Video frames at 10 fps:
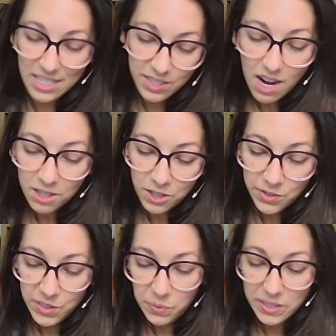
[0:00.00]
Dr.
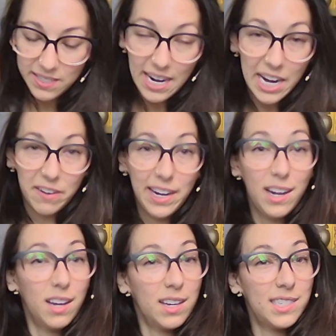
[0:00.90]
Seward's
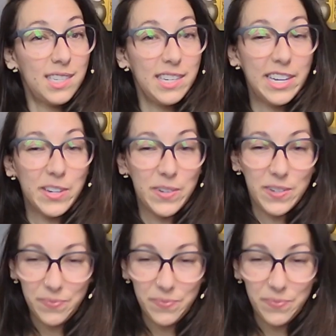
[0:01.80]
diary continued.